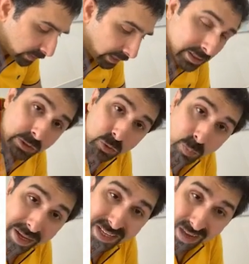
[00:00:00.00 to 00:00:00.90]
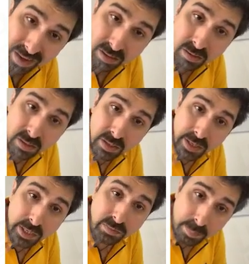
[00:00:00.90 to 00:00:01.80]
length 2 pi r,
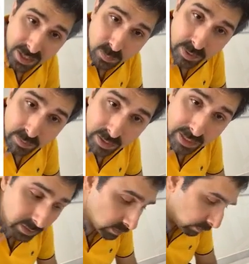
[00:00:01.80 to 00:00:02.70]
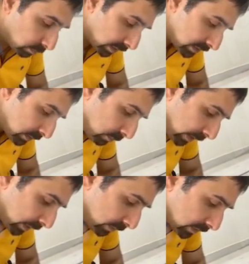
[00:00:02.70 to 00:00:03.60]
it is the mass per unit length
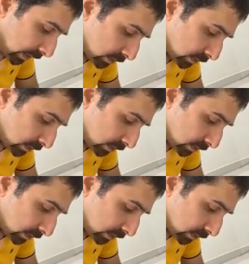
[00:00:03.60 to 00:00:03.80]
multiplied by the length